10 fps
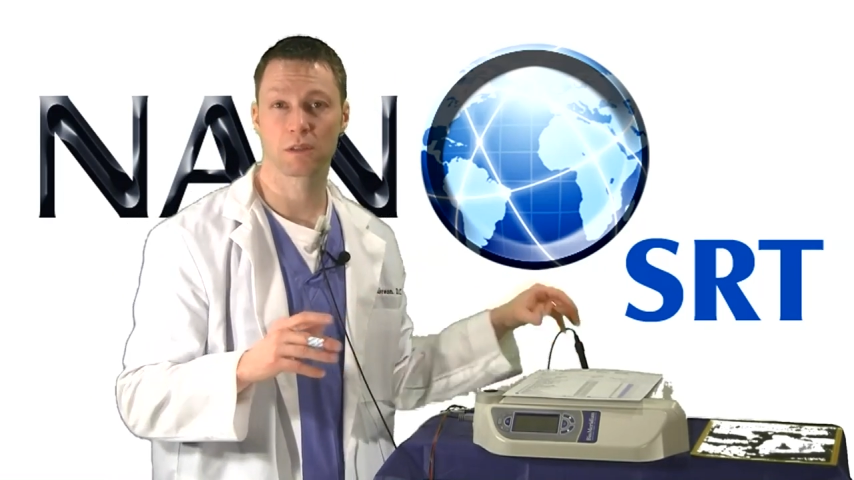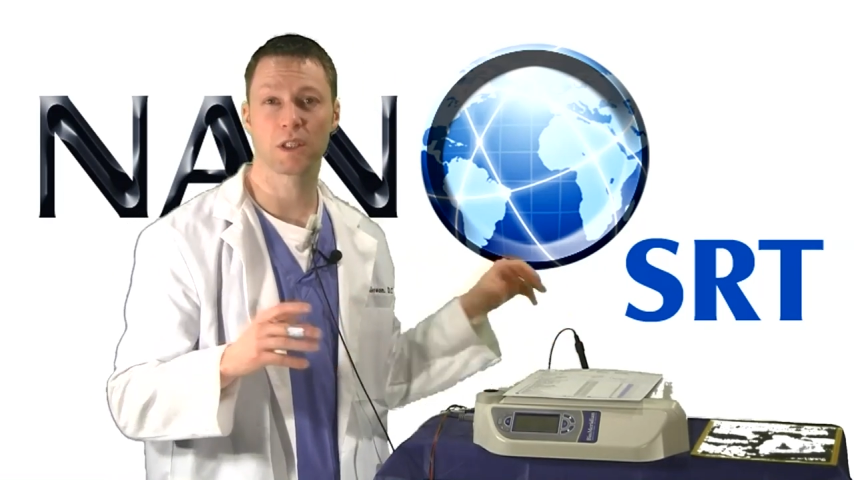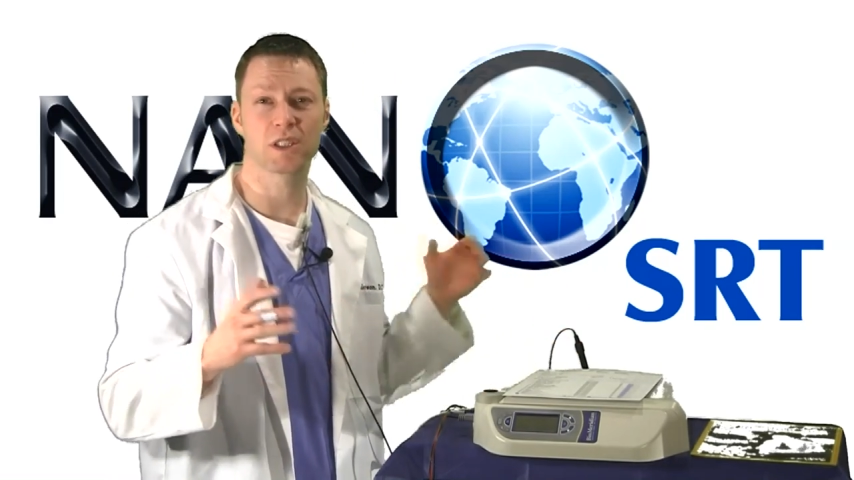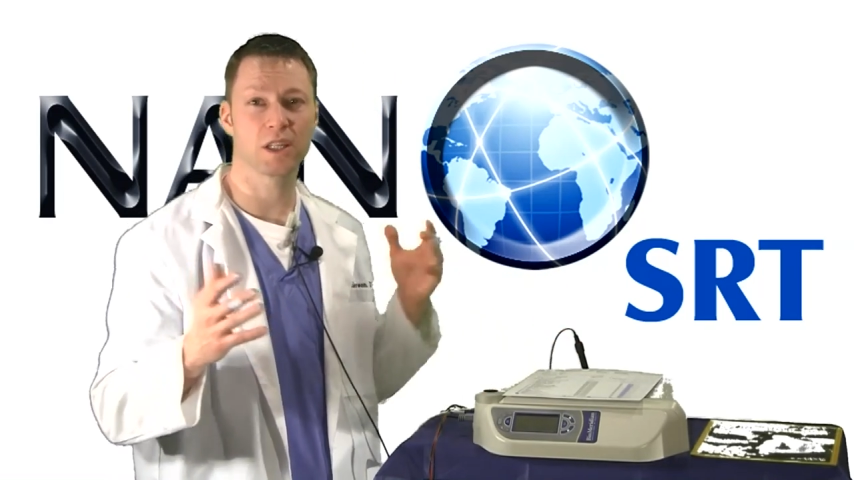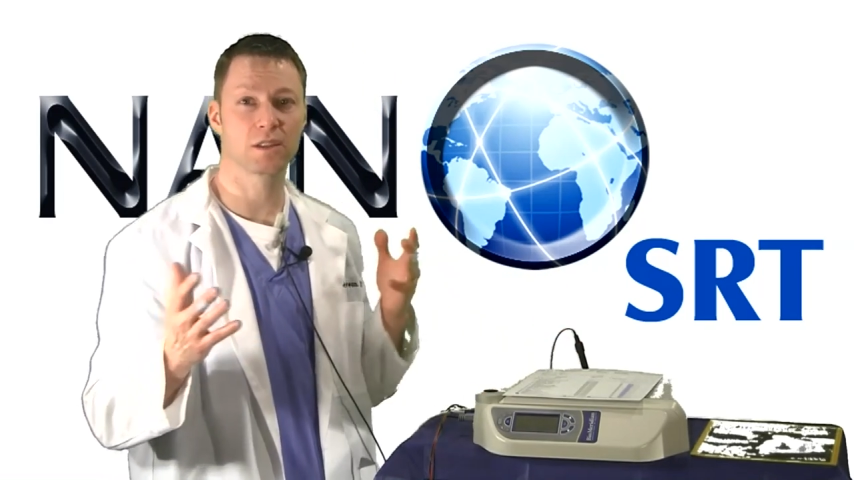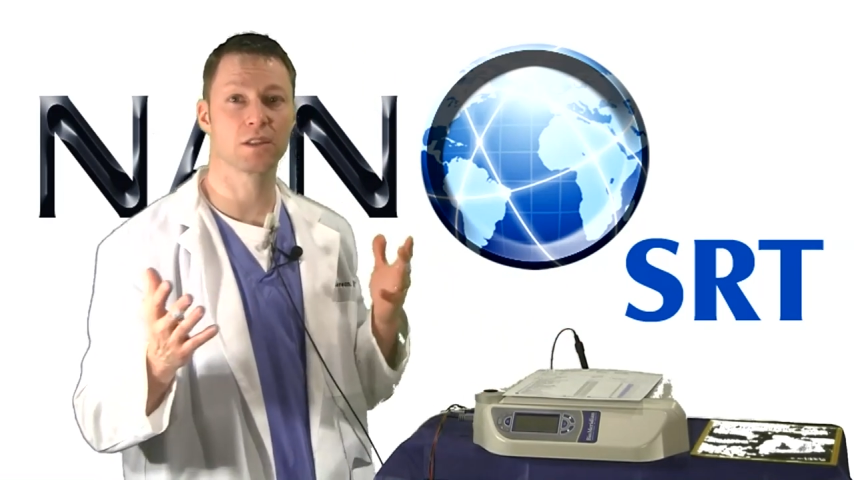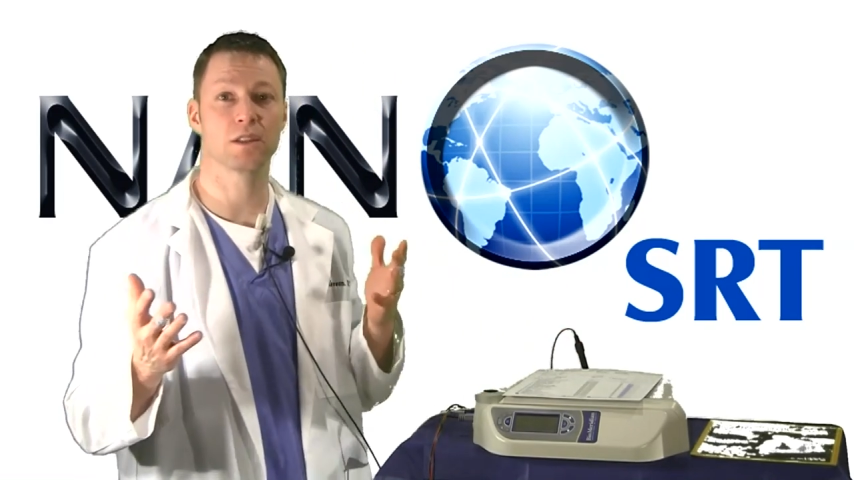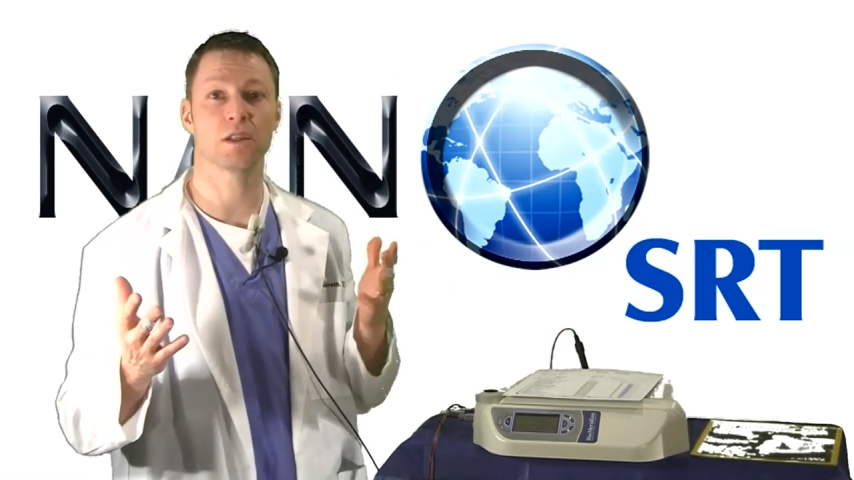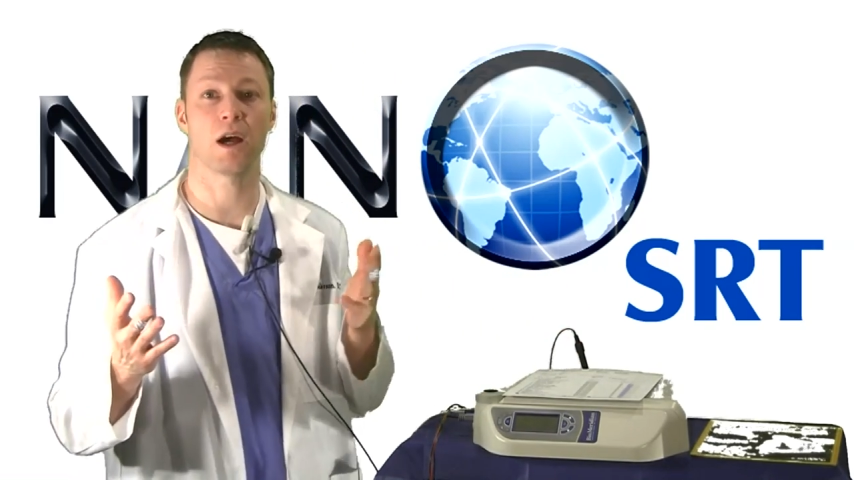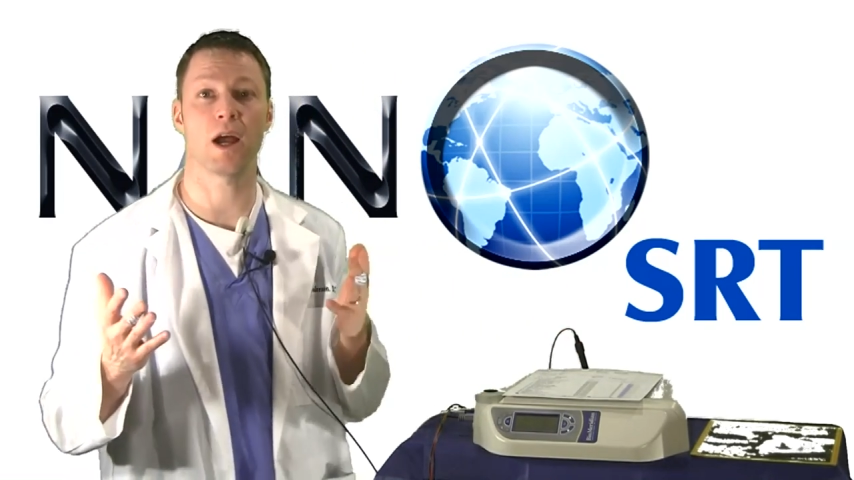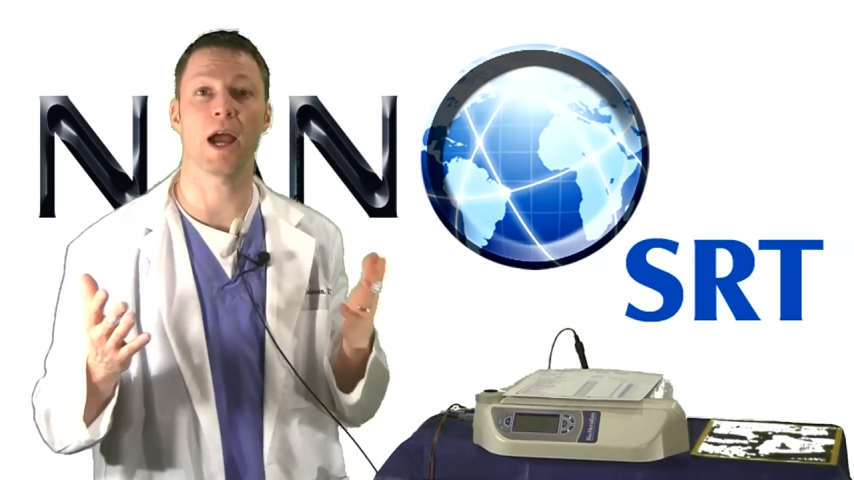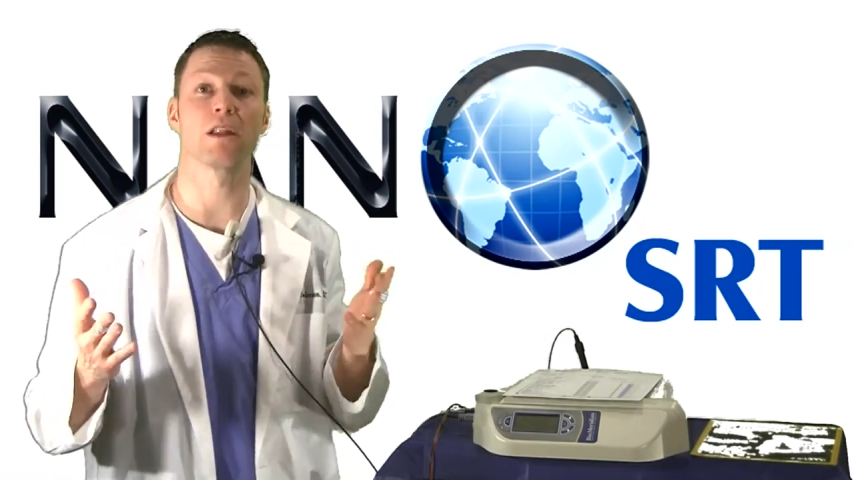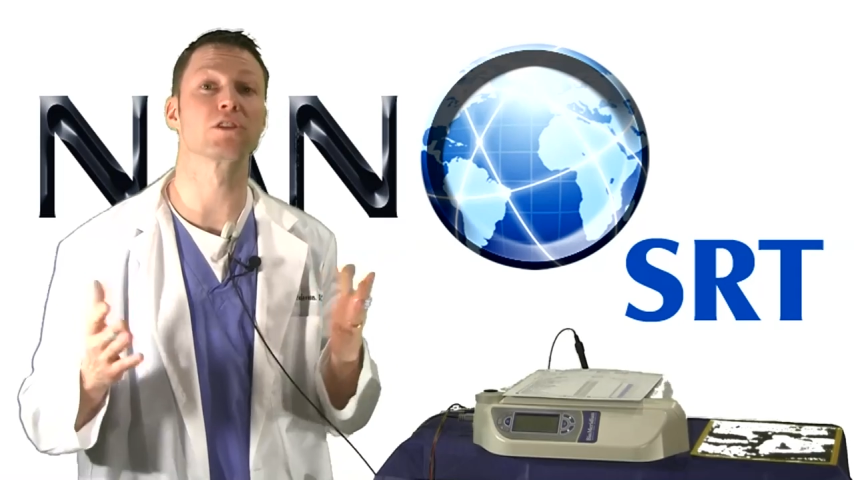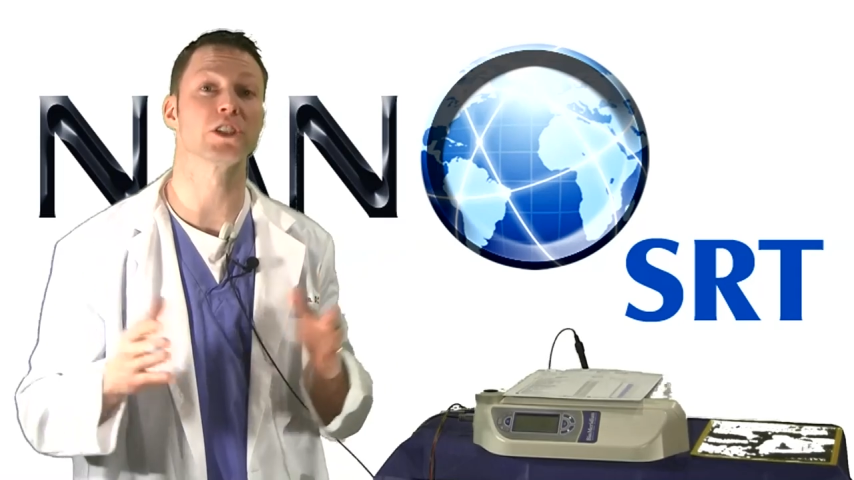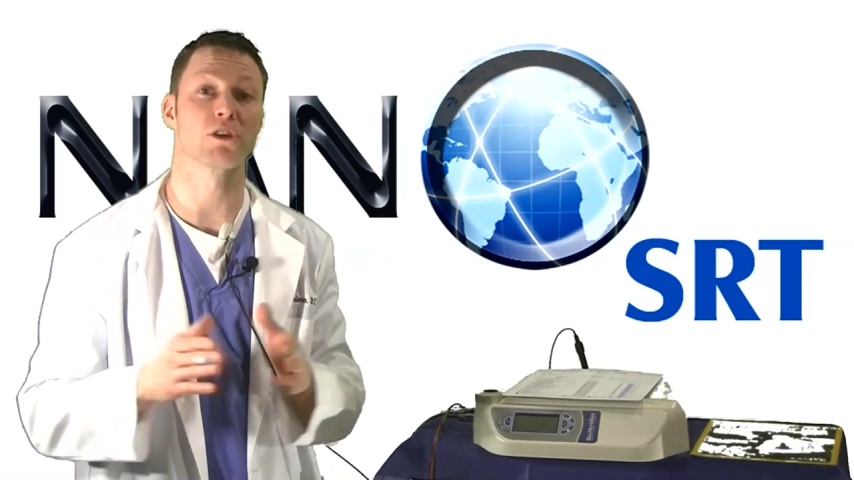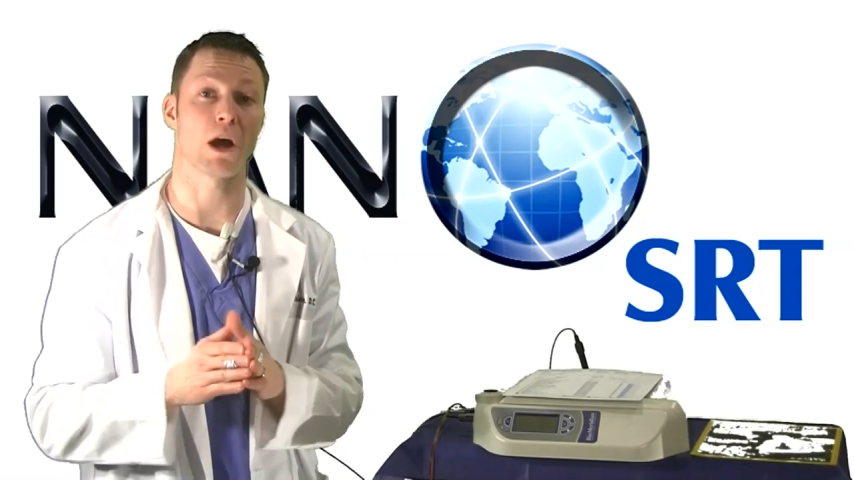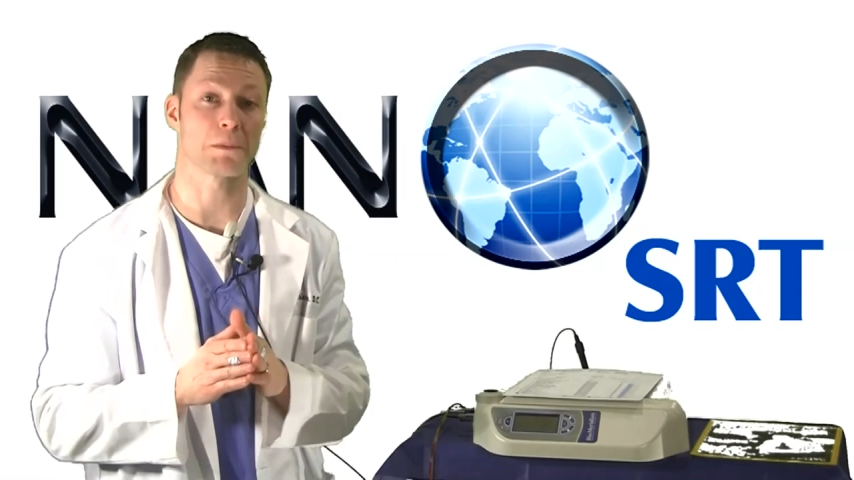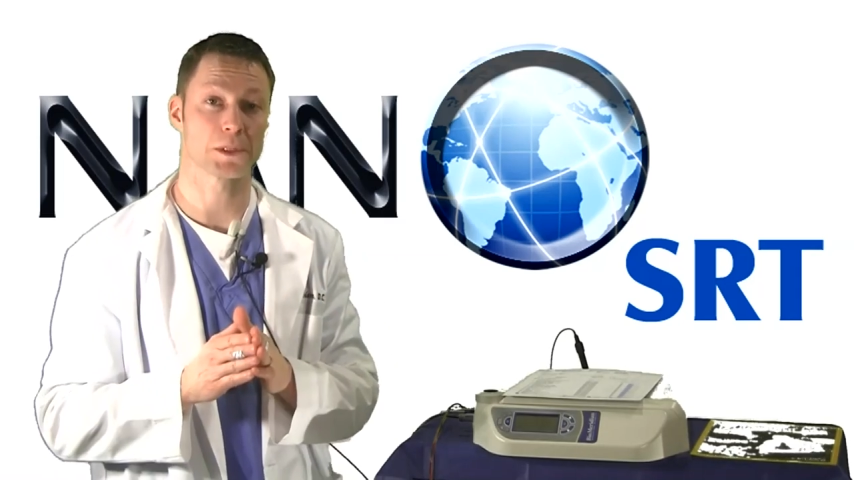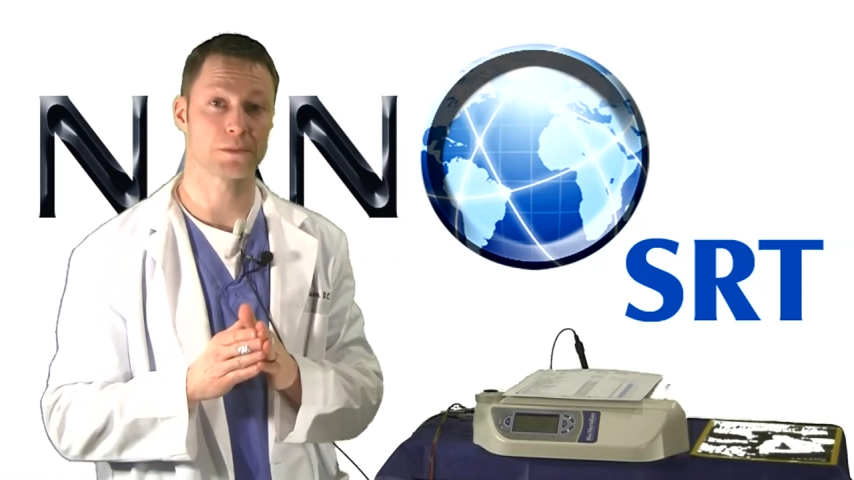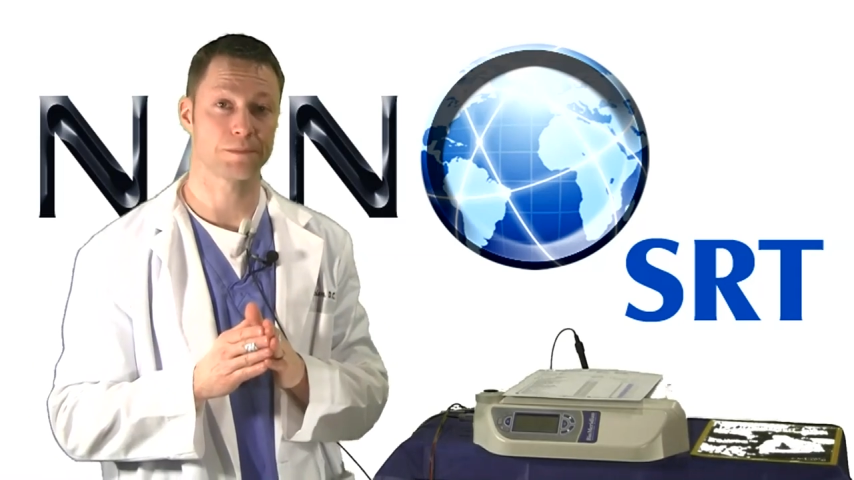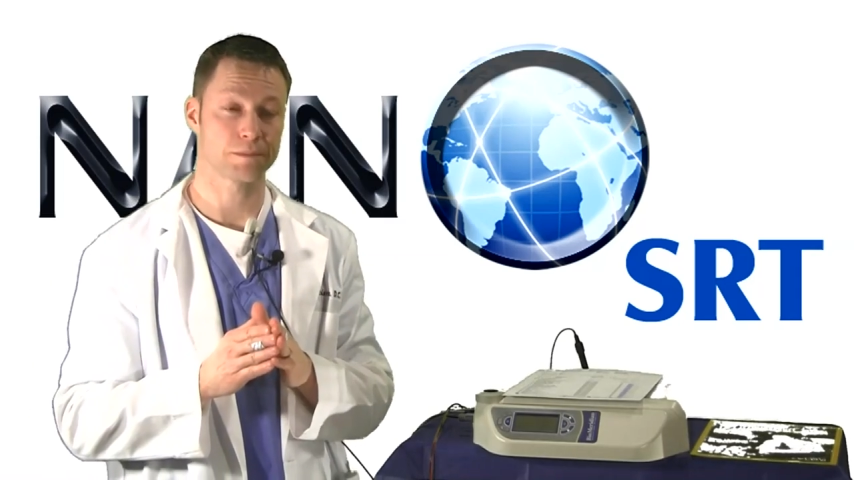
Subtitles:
such as allergy drops.